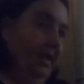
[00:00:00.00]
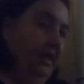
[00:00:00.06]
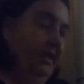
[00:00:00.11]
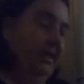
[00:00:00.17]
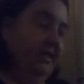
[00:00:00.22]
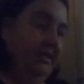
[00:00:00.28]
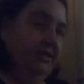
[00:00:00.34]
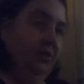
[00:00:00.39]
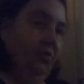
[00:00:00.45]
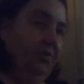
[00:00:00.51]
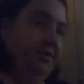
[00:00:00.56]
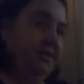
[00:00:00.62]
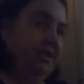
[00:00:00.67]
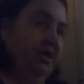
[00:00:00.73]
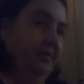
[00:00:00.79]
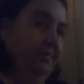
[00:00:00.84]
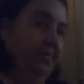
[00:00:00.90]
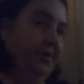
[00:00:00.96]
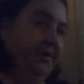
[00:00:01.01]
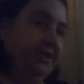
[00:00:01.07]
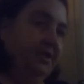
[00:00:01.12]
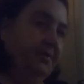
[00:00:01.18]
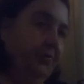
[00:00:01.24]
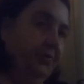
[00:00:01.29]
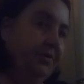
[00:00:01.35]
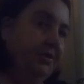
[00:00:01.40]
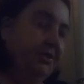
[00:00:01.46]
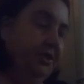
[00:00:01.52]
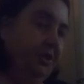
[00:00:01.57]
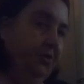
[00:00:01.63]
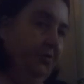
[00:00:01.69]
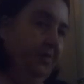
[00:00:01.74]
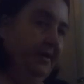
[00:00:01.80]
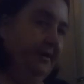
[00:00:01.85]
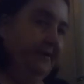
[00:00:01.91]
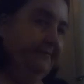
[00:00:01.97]
it is also possible
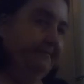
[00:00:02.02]
to